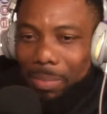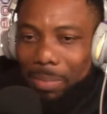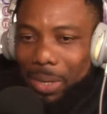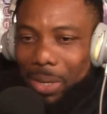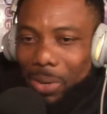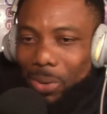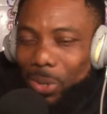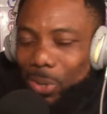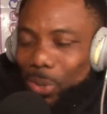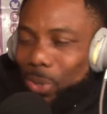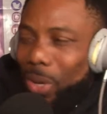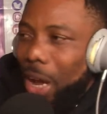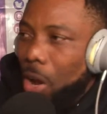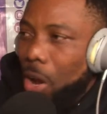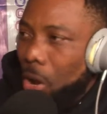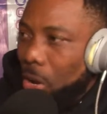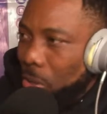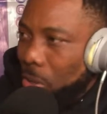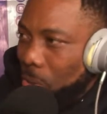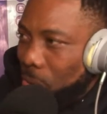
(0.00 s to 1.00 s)
because you are
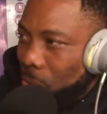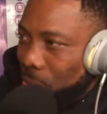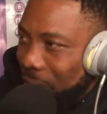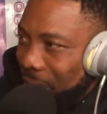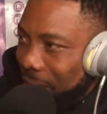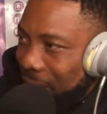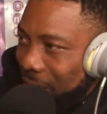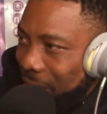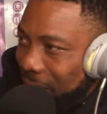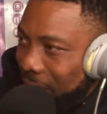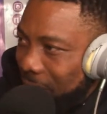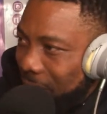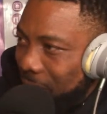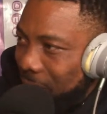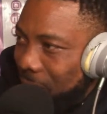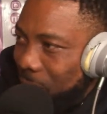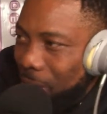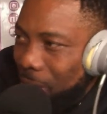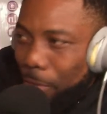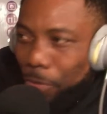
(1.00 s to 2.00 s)
hurt already.
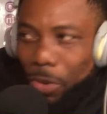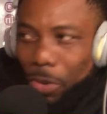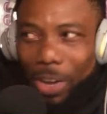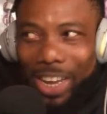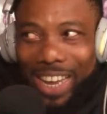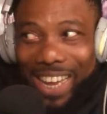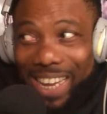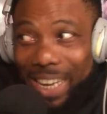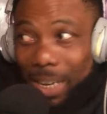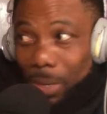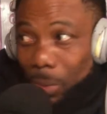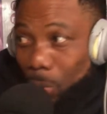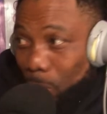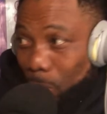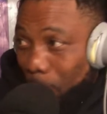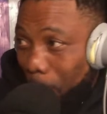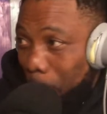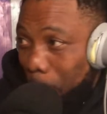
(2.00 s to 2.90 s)
You have not healed.